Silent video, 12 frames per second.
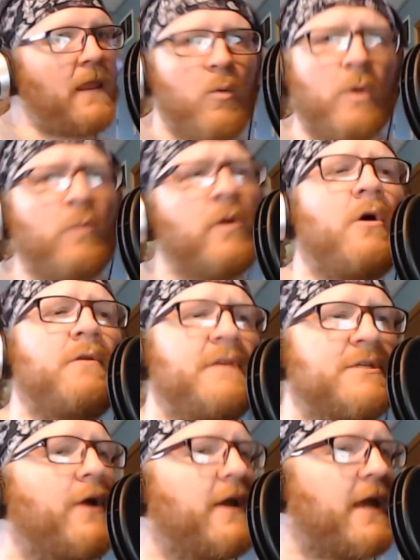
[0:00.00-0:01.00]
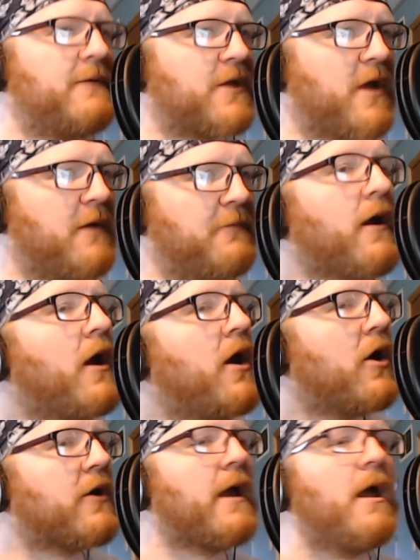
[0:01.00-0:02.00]
We want all these great games to come there.
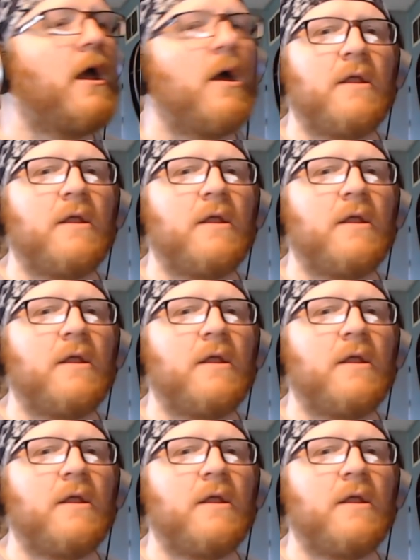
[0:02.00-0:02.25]
Okay?